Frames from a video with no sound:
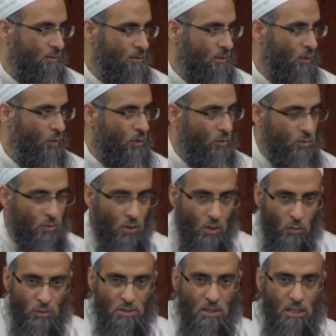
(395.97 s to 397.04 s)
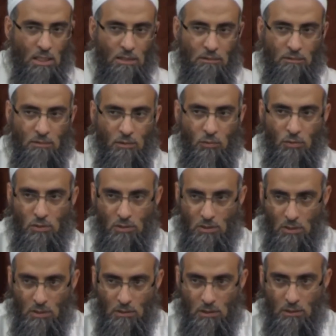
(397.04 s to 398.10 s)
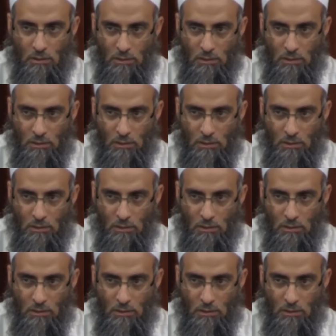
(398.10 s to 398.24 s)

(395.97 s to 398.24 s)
The one who's always alive, who's eternal,